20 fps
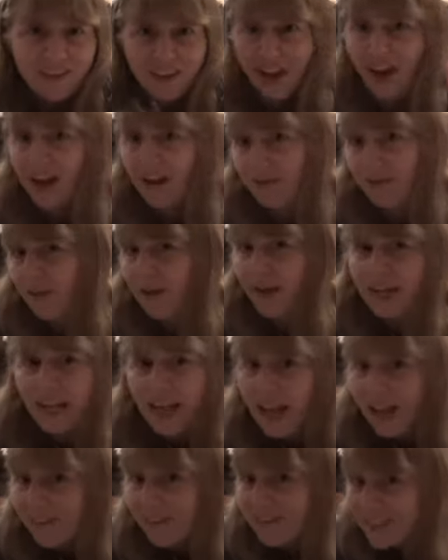not afraid to
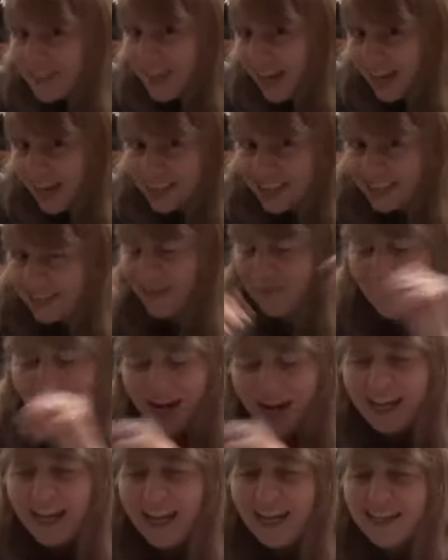have sex, in
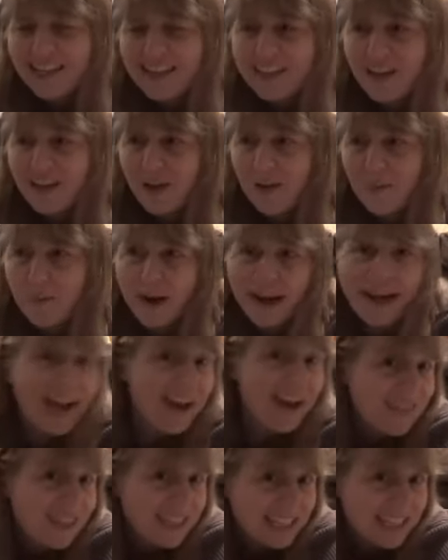my case, by
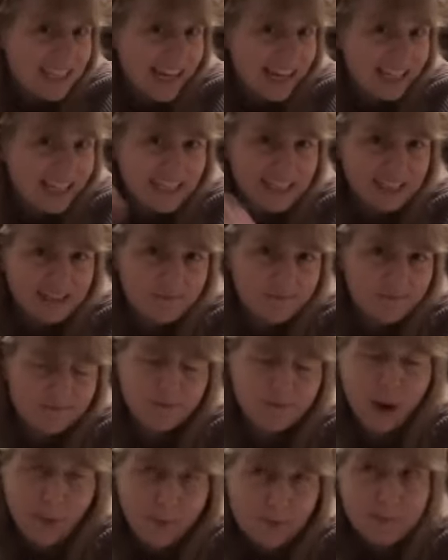having sex,
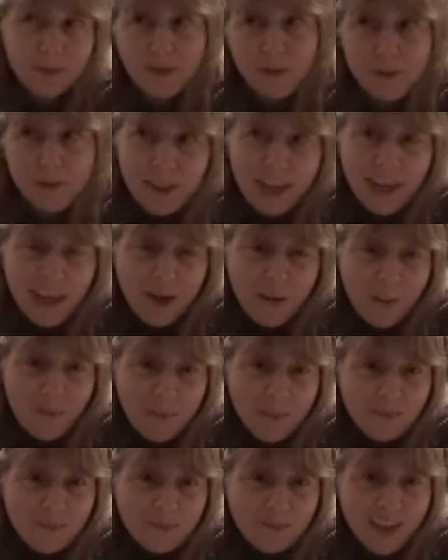probably with
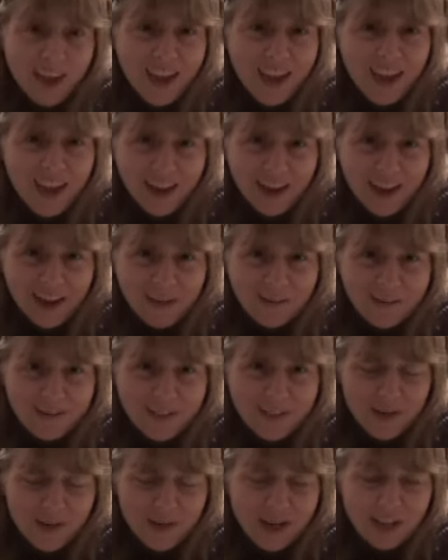him.
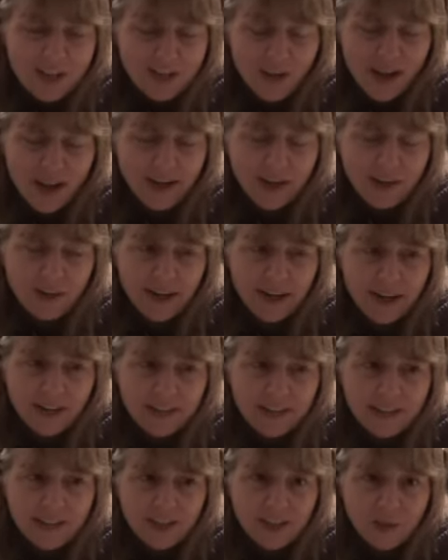So he's trying to create a
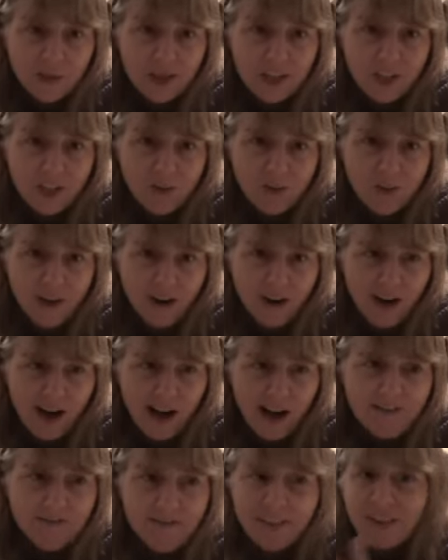situation where
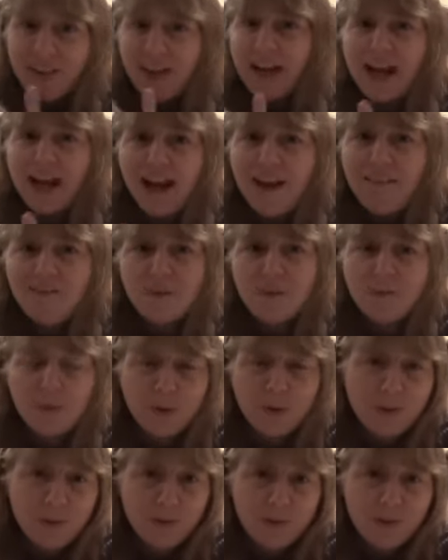I feel like I have to
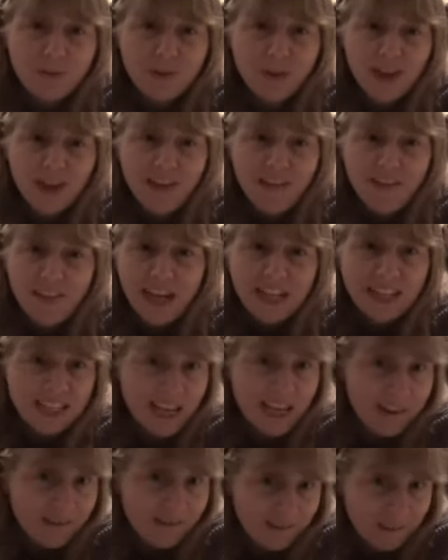prove that it's
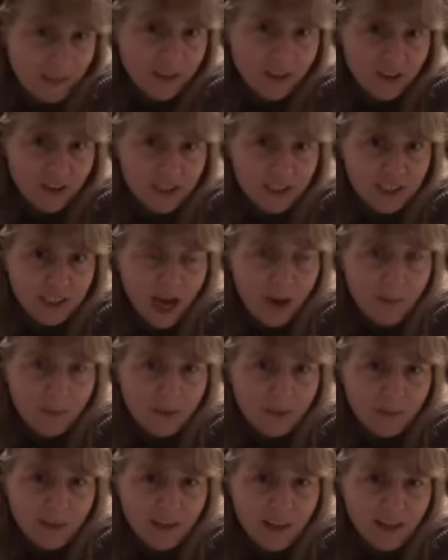not fear
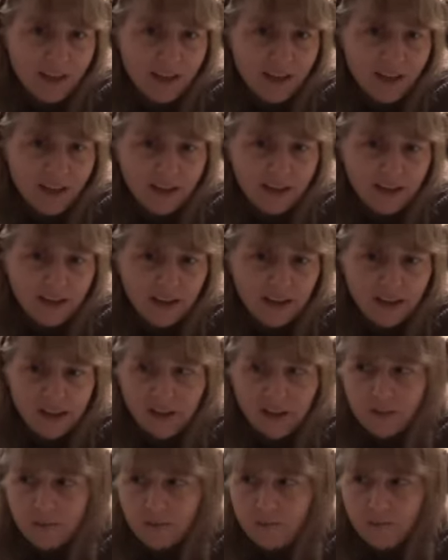stopping me,
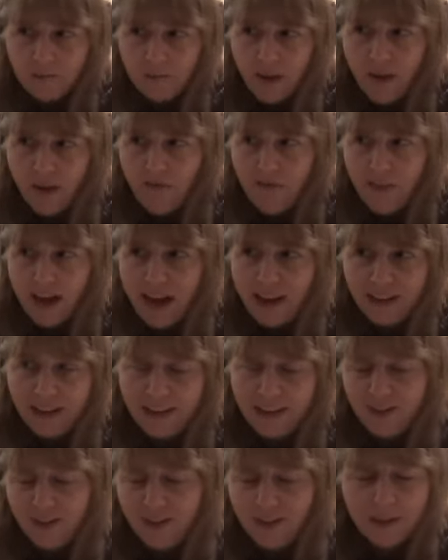and that
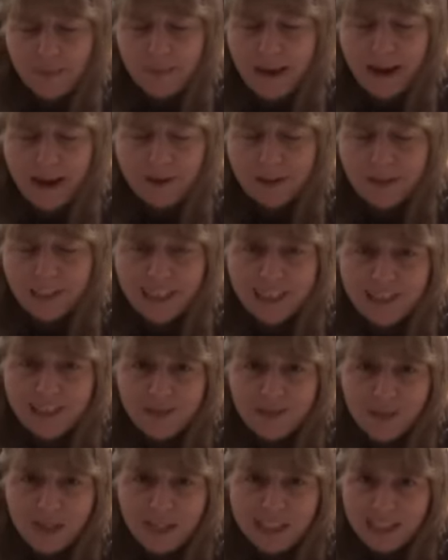it'll somehow lead
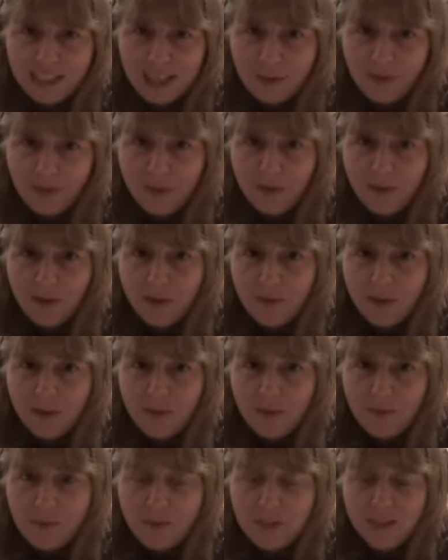to me sleeping with
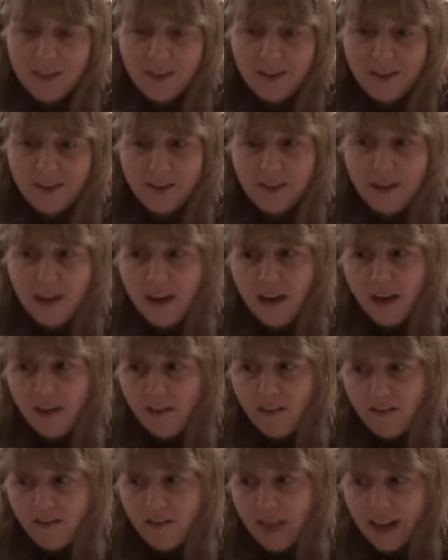him. So
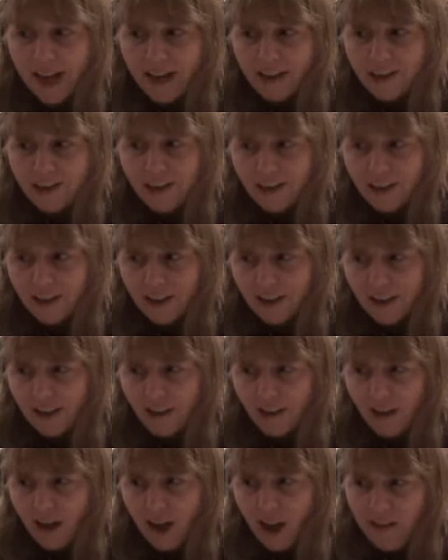that,
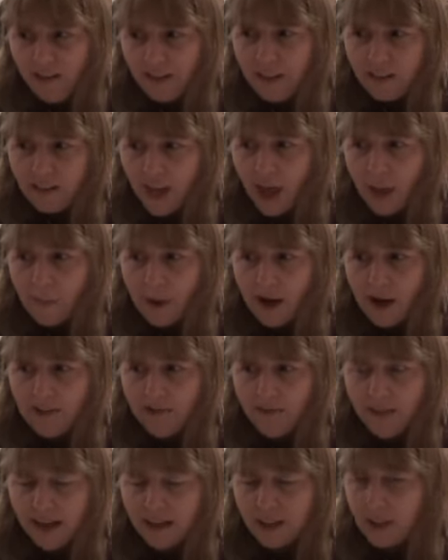I think that might
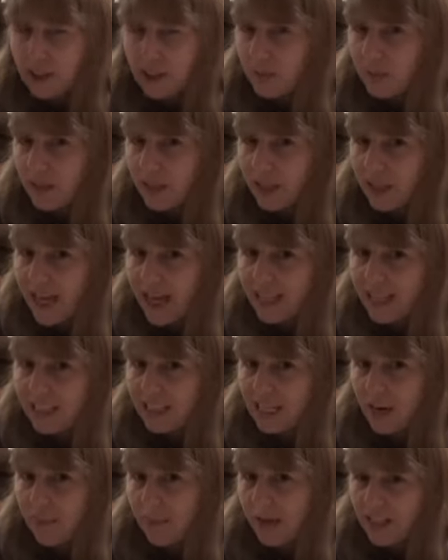have actually been the last
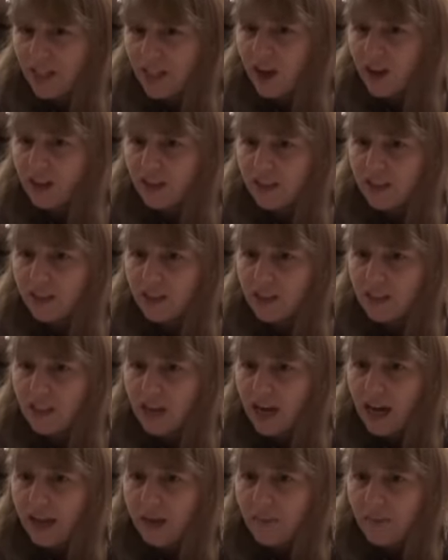time I talked to this
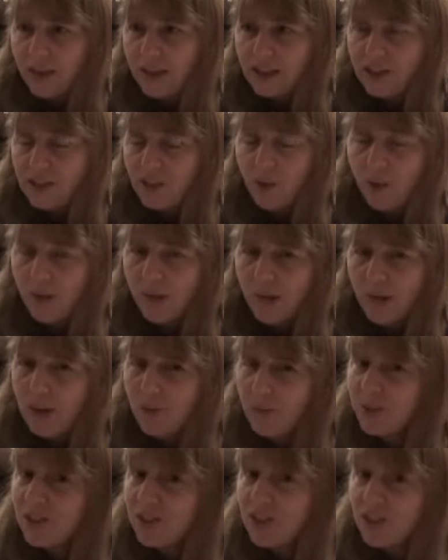guy, because the whole
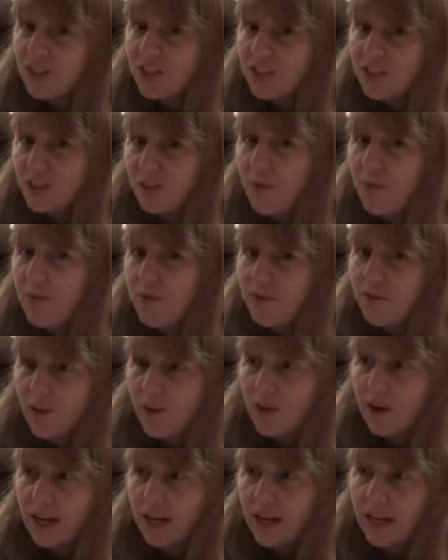thing was just so
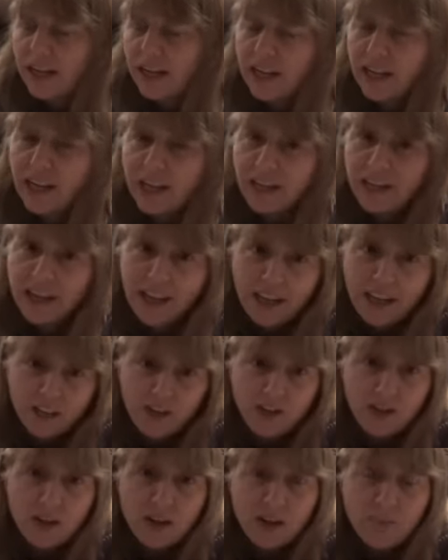infuriating and, again,
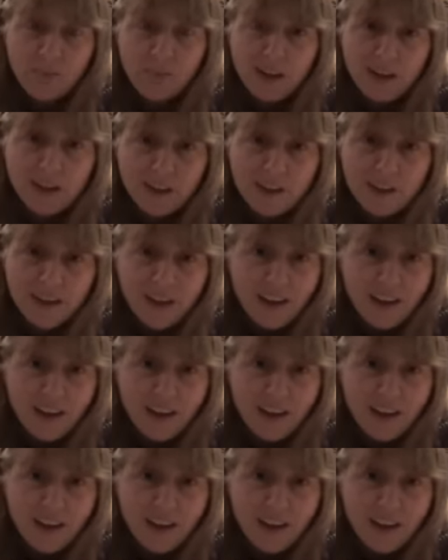creepy